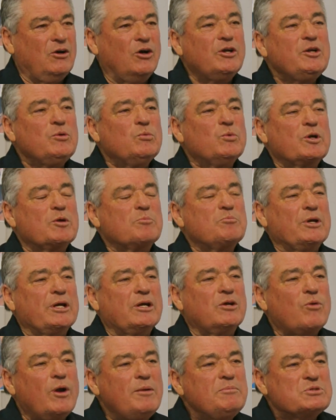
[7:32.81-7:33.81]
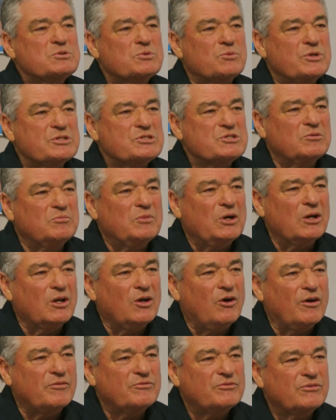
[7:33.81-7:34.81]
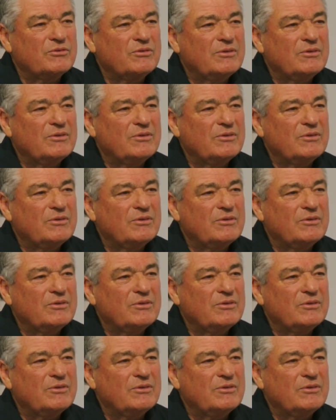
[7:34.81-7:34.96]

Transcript: I didn't want to pick grapes the rest of my life.